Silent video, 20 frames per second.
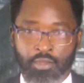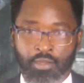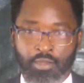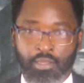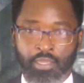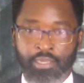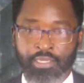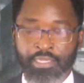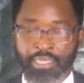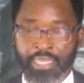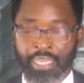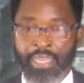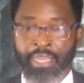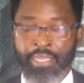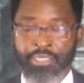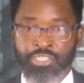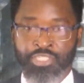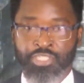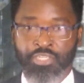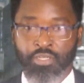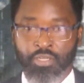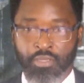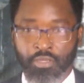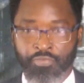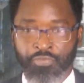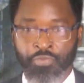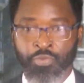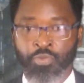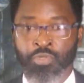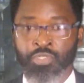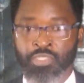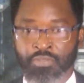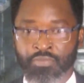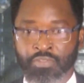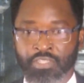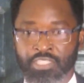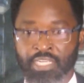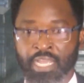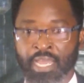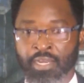engaged viewers of
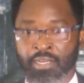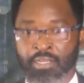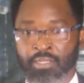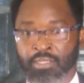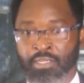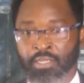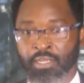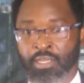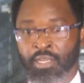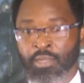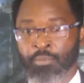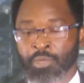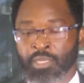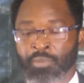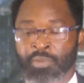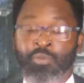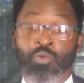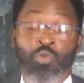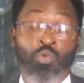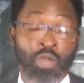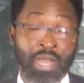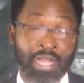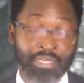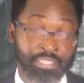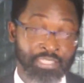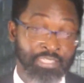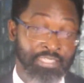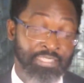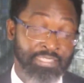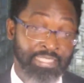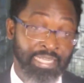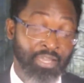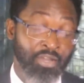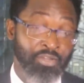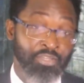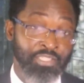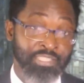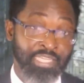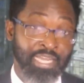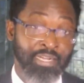the channel. But the people who actually stay on
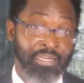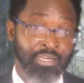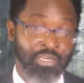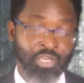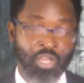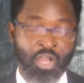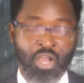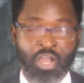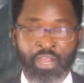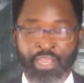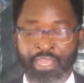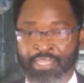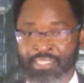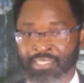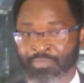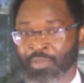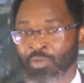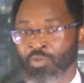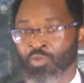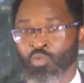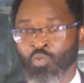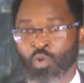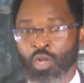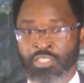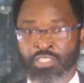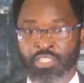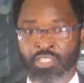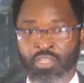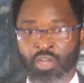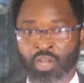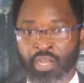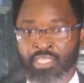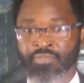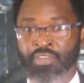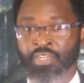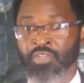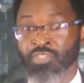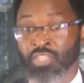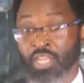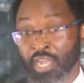the channel the longest, people who watch the longest
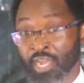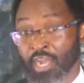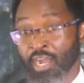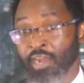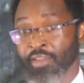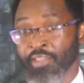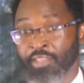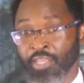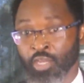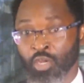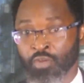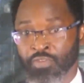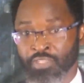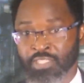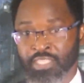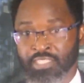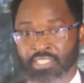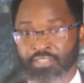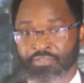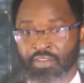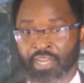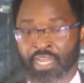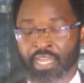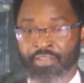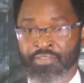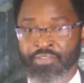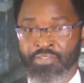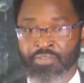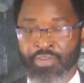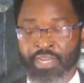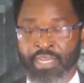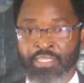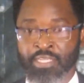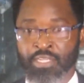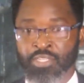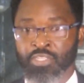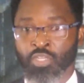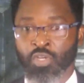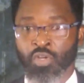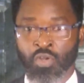videos, are the over 65s, right?
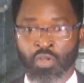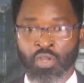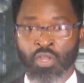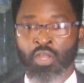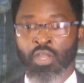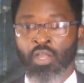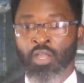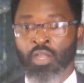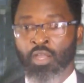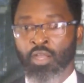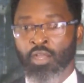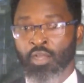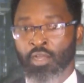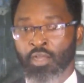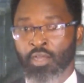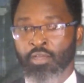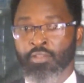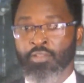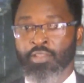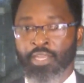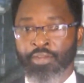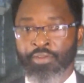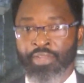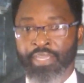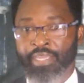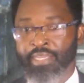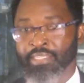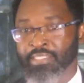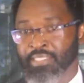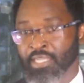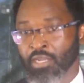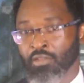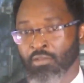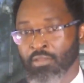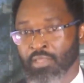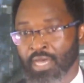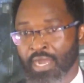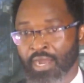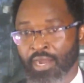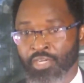So there is a
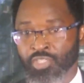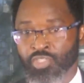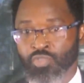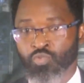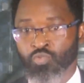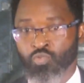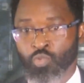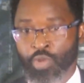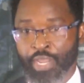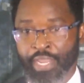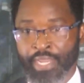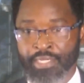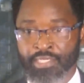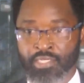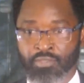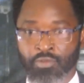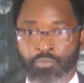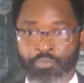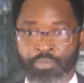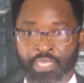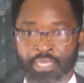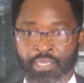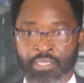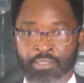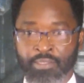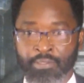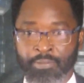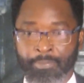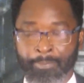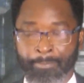large range of appeal